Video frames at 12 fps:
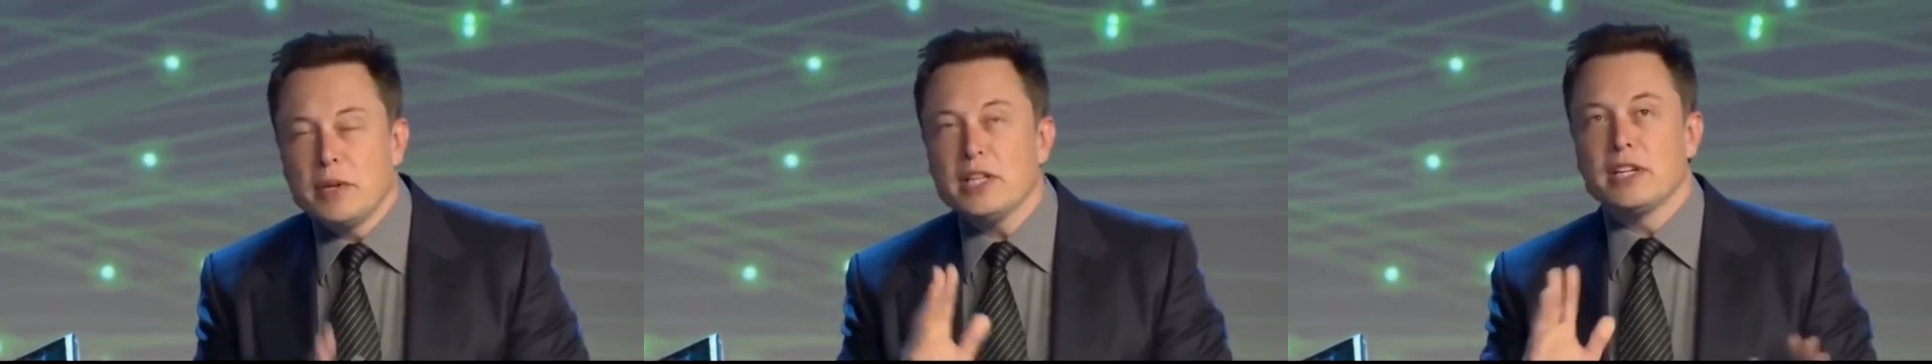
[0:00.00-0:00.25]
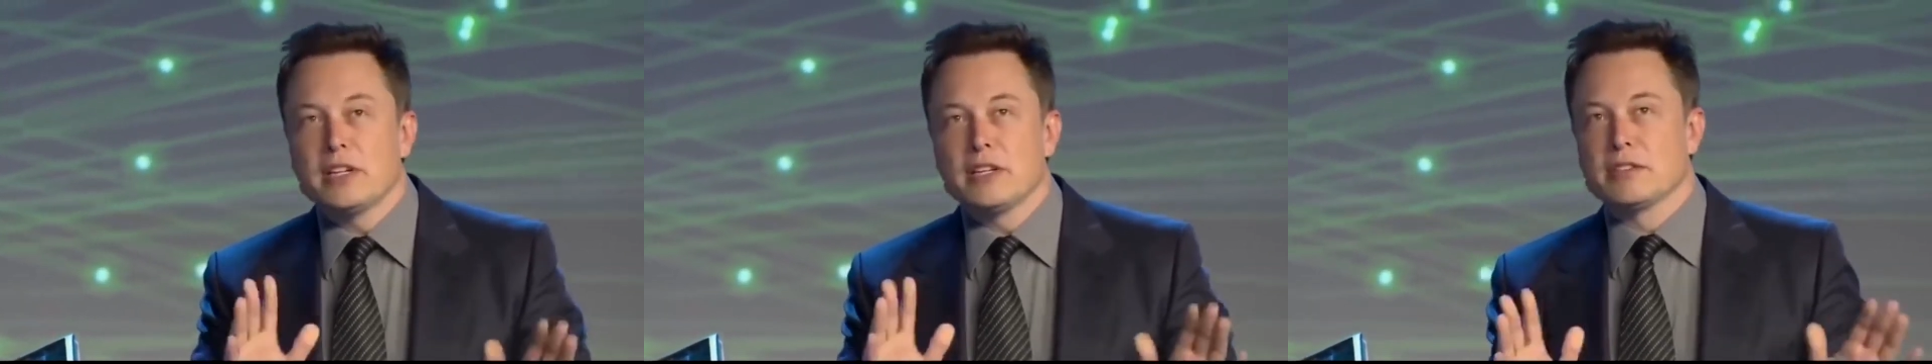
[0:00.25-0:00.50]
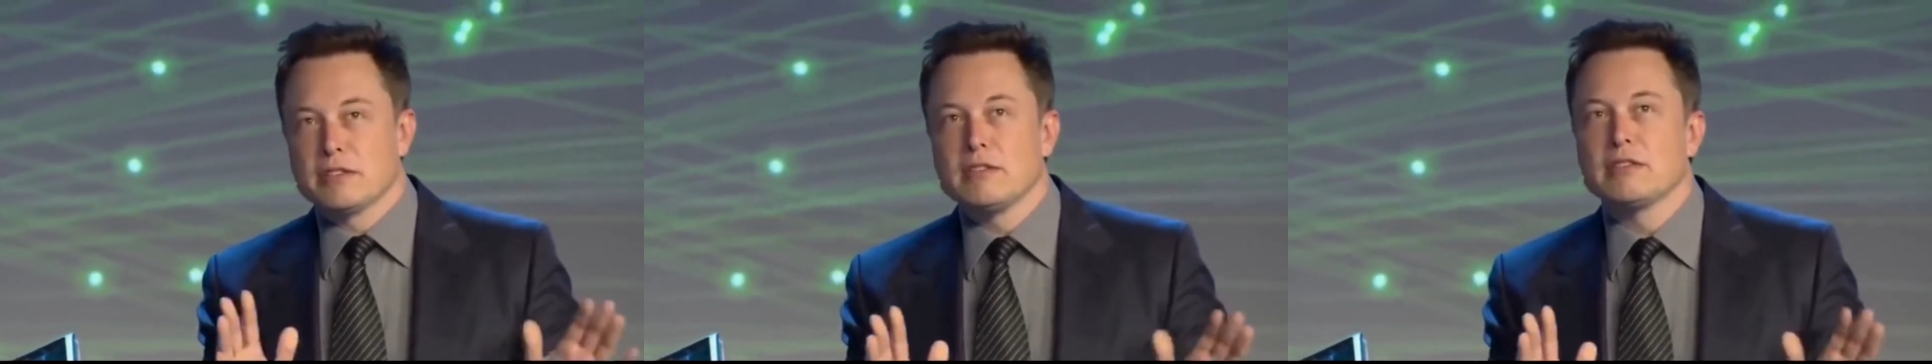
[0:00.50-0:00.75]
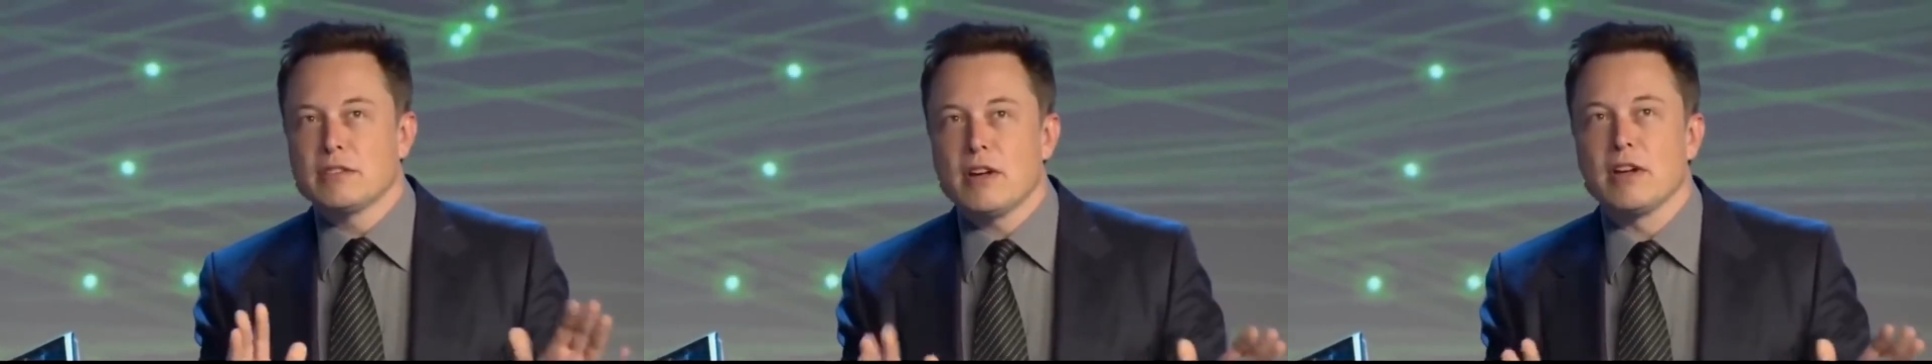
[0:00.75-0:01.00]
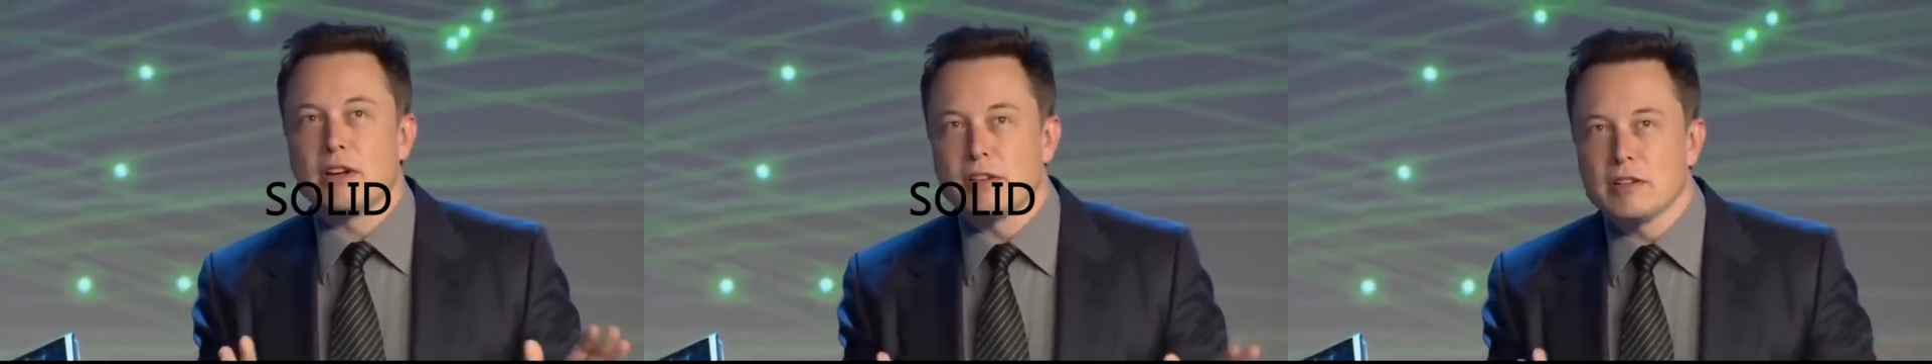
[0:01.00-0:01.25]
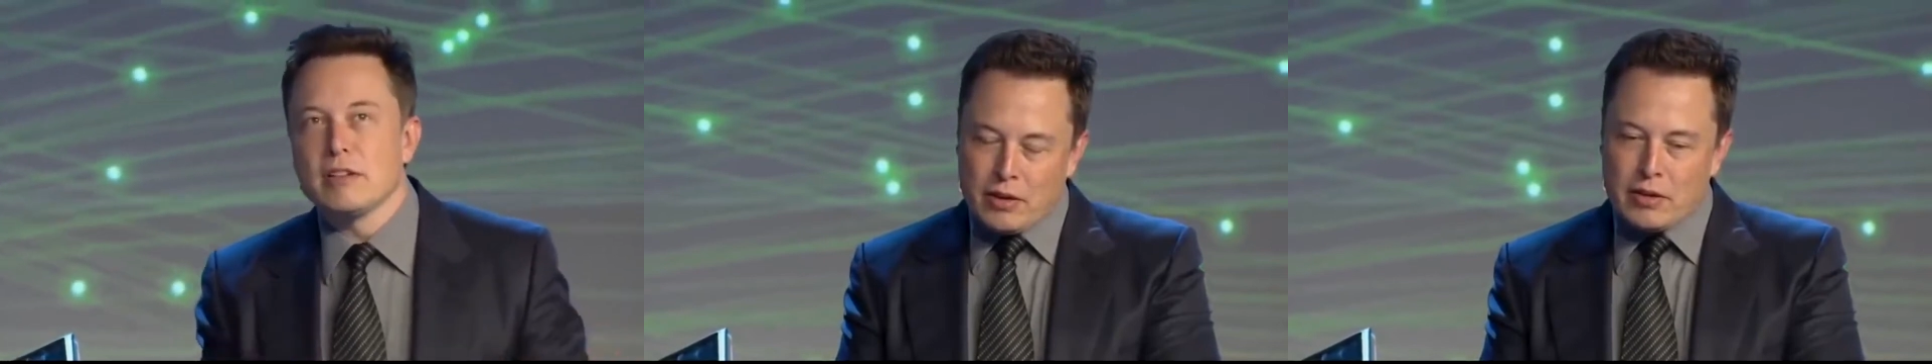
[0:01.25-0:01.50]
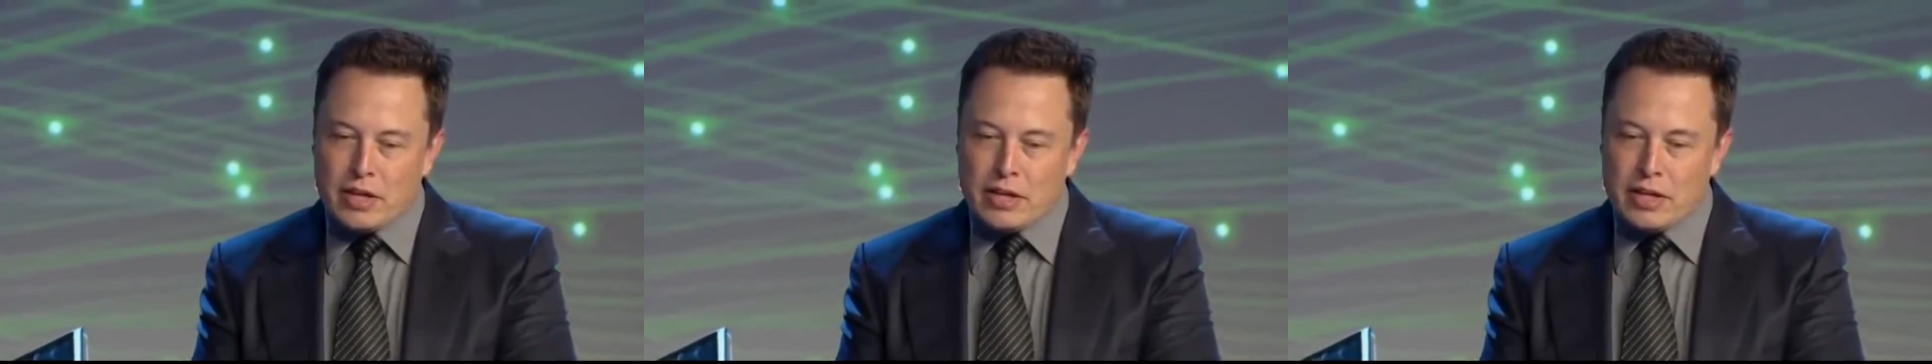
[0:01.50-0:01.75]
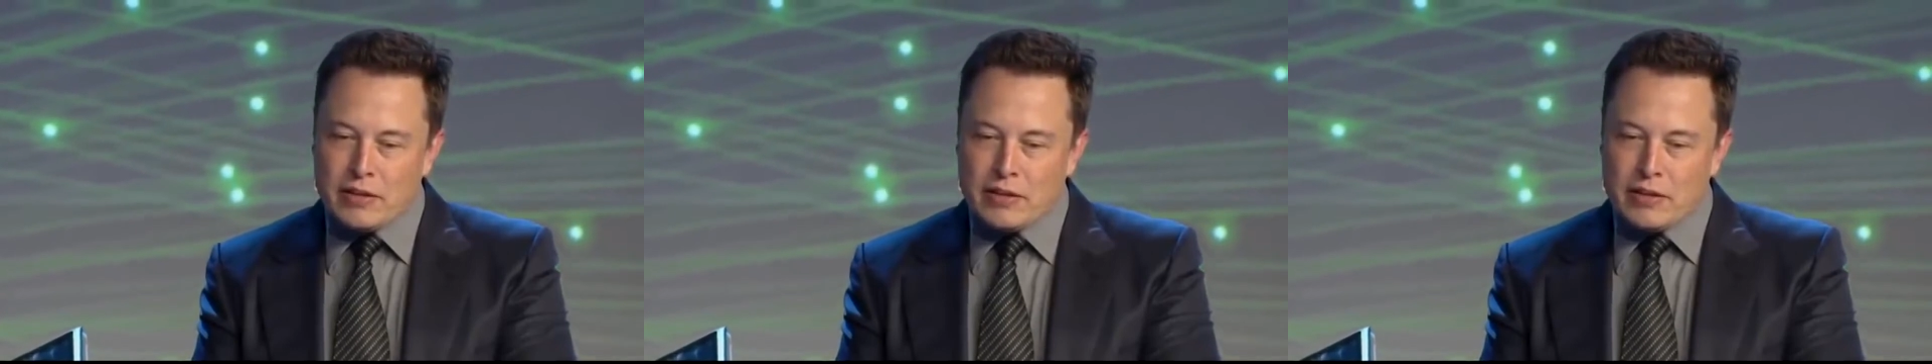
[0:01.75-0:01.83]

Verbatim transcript: a billion years, solid. You know, in,